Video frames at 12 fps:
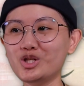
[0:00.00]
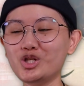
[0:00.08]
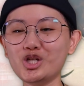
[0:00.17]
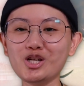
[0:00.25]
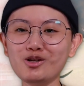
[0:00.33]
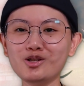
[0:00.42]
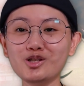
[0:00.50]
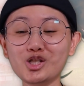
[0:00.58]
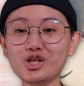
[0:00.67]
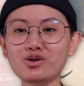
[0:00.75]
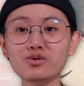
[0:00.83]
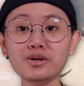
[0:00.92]

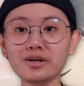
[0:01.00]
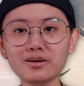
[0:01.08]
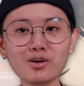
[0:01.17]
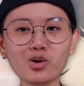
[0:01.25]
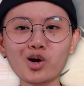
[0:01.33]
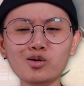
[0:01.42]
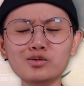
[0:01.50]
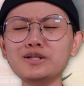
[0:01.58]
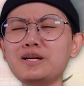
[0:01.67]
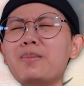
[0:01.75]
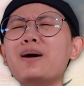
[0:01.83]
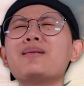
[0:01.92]
cheery, little
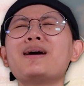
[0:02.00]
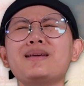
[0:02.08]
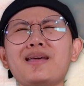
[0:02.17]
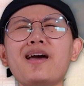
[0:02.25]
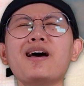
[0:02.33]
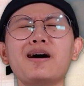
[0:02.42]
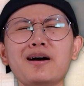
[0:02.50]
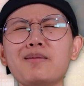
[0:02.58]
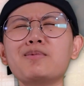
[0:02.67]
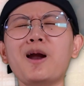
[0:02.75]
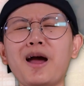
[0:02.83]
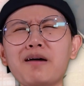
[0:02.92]
cozy about like, yeah,
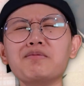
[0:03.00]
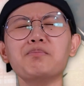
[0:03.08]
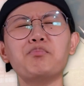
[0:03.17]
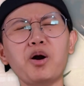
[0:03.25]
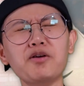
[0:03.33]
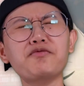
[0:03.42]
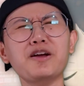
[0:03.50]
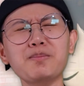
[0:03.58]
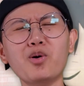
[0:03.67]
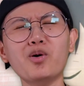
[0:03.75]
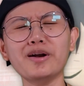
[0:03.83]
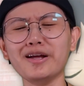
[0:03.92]
I'm gonna have a perfect
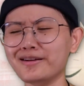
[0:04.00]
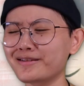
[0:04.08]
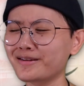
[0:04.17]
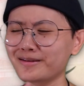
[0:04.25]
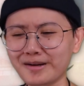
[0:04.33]
morning.